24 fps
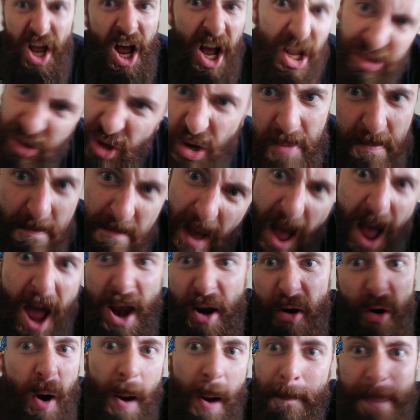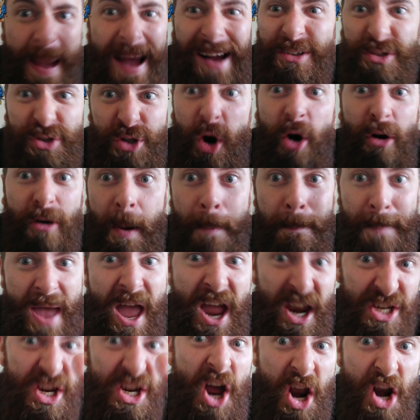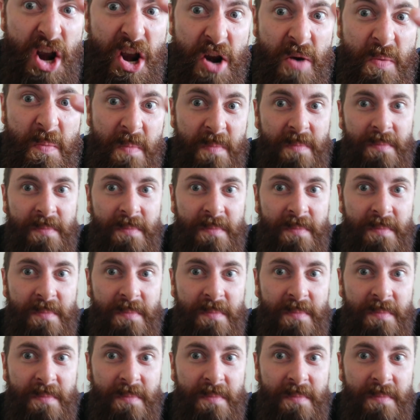doesn't matter about your opinion.